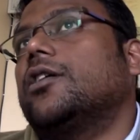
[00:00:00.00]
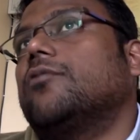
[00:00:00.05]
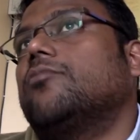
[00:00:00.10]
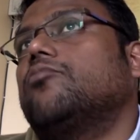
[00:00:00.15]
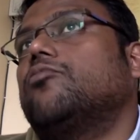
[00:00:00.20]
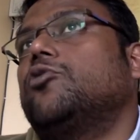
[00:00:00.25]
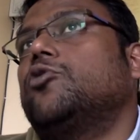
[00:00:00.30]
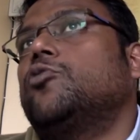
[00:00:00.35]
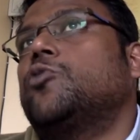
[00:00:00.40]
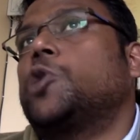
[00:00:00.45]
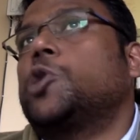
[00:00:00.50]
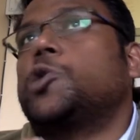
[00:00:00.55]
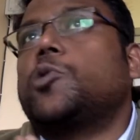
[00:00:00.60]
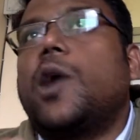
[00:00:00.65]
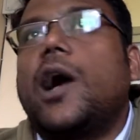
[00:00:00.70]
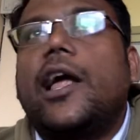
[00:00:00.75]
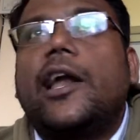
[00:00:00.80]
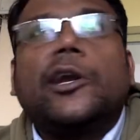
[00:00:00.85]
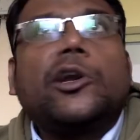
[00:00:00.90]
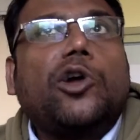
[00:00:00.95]
you want to
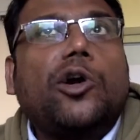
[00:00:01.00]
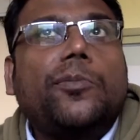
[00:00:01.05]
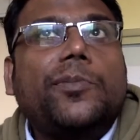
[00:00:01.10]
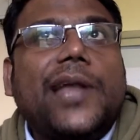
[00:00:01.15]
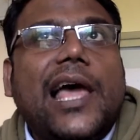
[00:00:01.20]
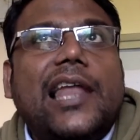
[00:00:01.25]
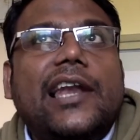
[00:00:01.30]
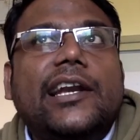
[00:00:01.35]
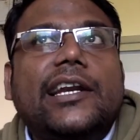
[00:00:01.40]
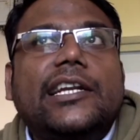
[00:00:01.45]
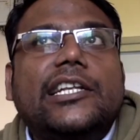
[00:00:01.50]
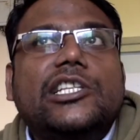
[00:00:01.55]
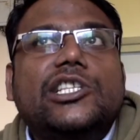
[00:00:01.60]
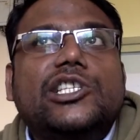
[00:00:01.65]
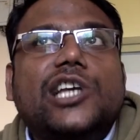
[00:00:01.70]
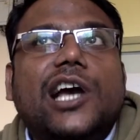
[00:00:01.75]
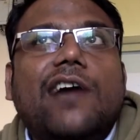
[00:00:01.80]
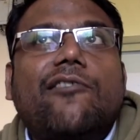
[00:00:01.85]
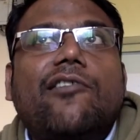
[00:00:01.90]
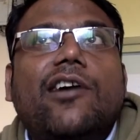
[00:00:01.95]
hire top talent in
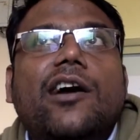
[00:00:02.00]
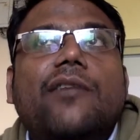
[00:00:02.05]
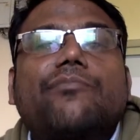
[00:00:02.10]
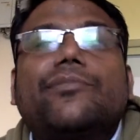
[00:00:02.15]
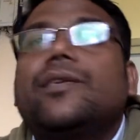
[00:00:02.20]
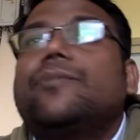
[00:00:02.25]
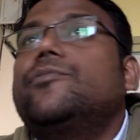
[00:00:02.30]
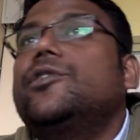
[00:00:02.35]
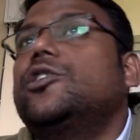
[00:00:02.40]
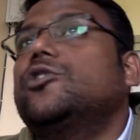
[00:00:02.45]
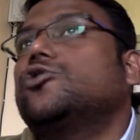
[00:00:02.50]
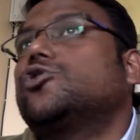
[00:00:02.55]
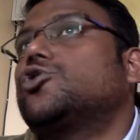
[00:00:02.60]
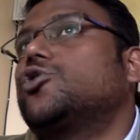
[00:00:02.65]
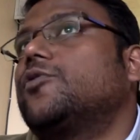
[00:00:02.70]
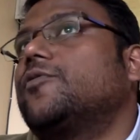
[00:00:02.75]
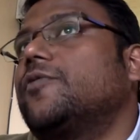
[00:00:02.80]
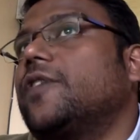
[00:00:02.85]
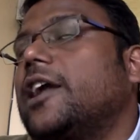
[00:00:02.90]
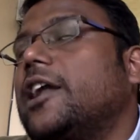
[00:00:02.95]
Java, maybe you should
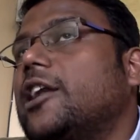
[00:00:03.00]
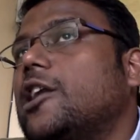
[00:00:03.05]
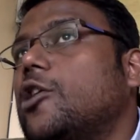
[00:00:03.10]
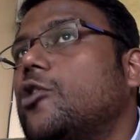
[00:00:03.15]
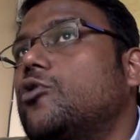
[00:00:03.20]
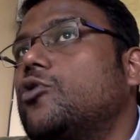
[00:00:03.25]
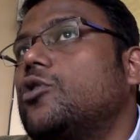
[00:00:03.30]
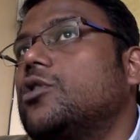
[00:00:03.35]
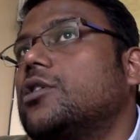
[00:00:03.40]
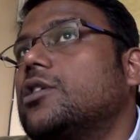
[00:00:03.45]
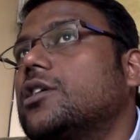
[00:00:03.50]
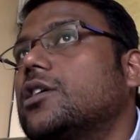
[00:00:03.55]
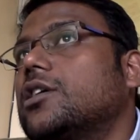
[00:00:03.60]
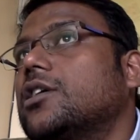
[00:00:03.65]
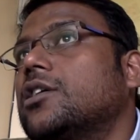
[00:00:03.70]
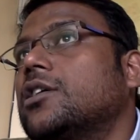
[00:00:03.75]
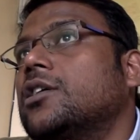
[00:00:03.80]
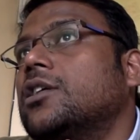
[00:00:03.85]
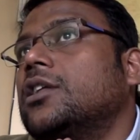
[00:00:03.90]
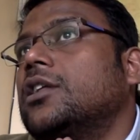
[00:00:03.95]
find out
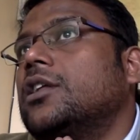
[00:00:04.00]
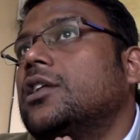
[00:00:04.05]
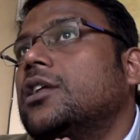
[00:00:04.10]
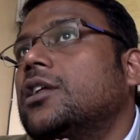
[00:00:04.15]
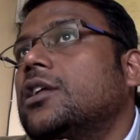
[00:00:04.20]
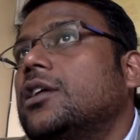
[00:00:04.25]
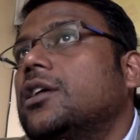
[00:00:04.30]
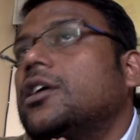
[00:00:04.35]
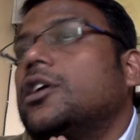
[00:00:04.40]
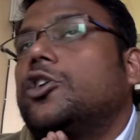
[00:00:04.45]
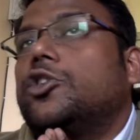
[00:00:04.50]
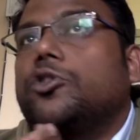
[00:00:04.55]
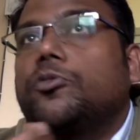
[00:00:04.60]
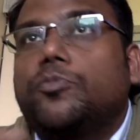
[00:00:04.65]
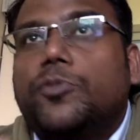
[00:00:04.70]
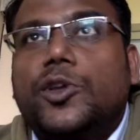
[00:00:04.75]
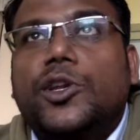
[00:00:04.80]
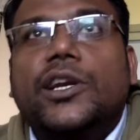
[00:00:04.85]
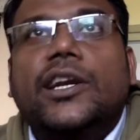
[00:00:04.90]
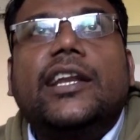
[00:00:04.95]

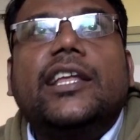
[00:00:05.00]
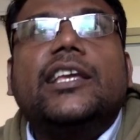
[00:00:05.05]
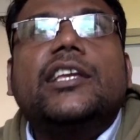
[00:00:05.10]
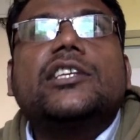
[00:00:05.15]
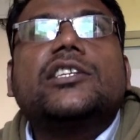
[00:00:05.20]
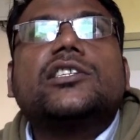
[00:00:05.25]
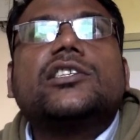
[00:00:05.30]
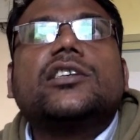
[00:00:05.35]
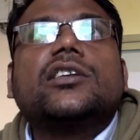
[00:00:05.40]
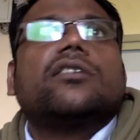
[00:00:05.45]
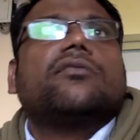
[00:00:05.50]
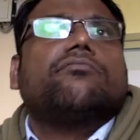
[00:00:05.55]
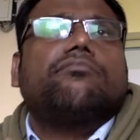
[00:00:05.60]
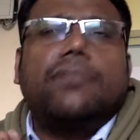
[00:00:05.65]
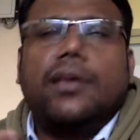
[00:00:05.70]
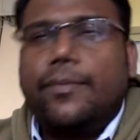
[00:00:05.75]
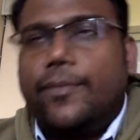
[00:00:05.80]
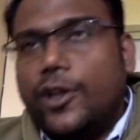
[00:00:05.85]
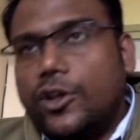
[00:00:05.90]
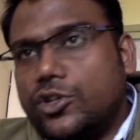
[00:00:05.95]
communities,
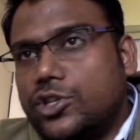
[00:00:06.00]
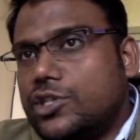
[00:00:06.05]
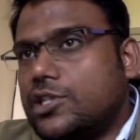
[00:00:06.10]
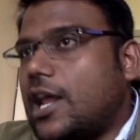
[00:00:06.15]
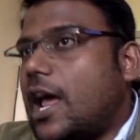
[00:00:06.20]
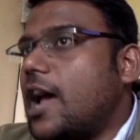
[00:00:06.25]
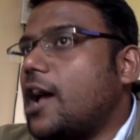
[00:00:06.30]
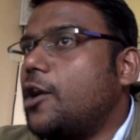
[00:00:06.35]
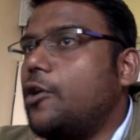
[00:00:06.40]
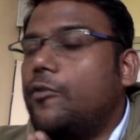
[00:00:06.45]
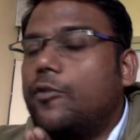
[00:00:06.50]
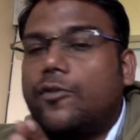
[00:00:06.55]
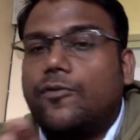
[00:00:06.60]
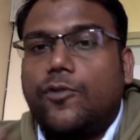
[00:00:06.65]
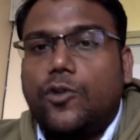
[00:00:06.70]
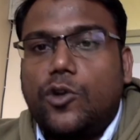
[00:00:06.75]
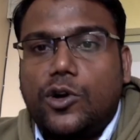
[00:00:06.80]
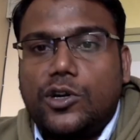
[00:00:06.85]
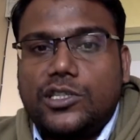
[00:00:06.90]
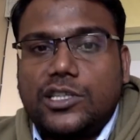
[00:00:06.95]
maybe on Stack
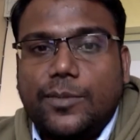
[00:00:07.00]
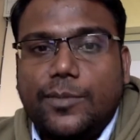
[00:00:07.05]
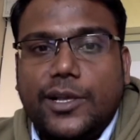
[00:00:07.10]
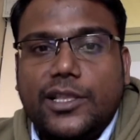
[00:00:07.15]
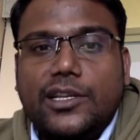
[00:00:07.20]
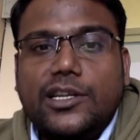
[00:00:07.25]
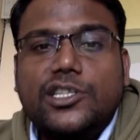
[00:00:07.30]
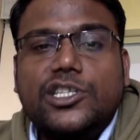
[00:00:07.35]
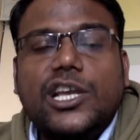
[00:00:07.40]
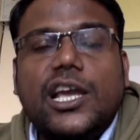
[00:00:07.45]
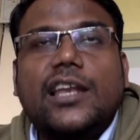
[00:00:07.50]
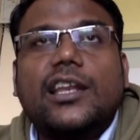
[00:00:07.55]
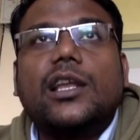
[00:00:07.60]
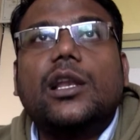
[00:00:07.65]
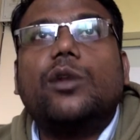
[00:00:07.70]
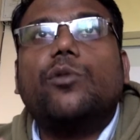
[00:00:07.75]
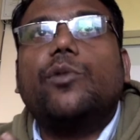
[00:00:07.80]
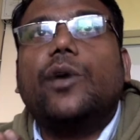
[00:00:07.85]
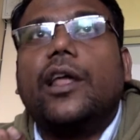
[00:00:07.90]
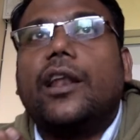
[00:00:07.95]
Overflow or some other
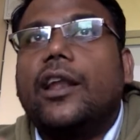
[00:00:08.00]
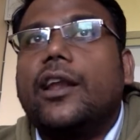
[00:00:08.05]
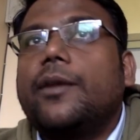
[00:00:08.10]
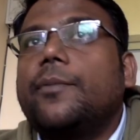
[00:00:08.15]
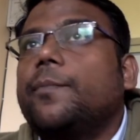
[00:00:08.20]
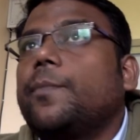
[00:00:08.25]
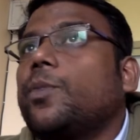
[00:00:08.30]
channel wherein